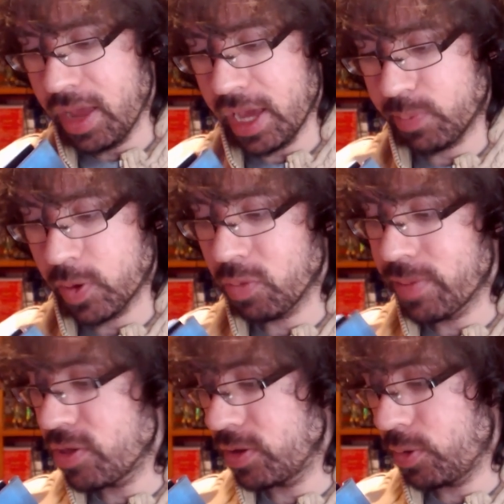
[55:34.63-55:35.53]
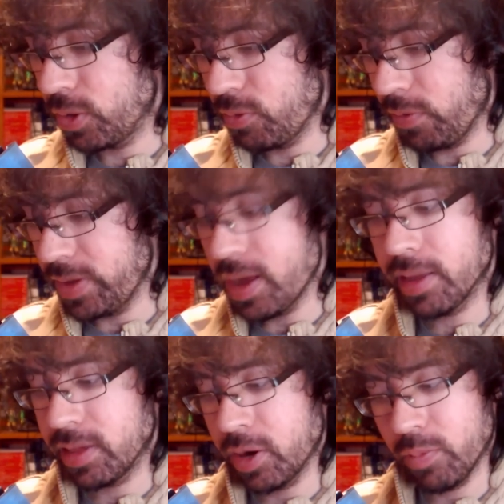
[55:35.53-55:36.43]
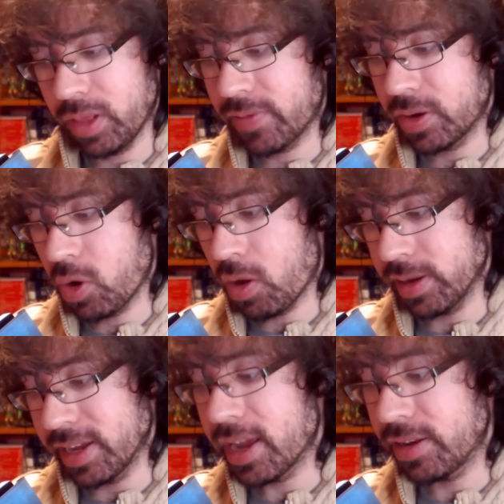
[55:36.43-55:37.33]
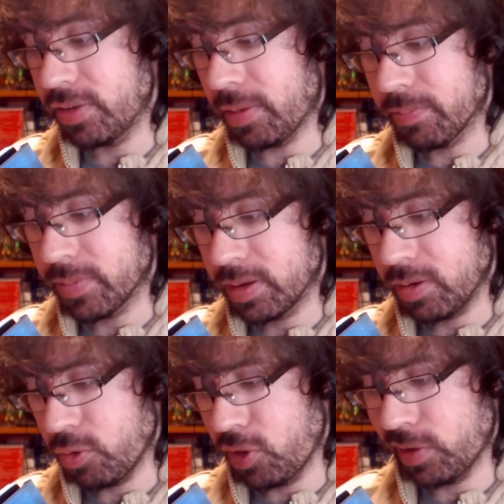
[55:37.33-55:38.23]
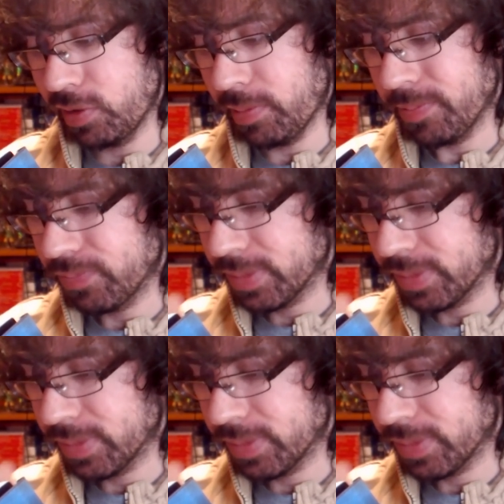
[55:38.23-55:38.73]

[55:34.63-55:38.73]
A special mention goes to her fiancé and her beloved dog, Genta, or Genta.